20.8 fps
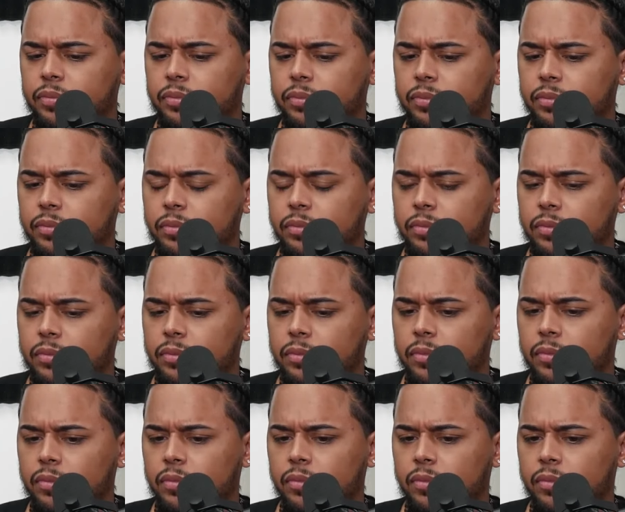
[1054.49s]
I think so.
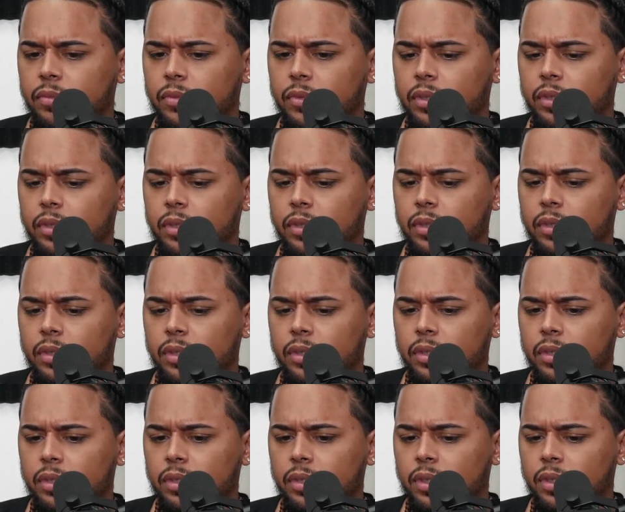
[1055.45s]
She said, just go
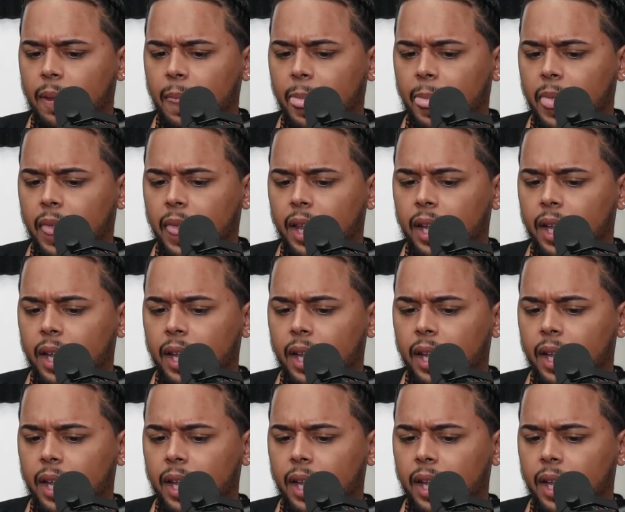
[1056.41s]
be a father.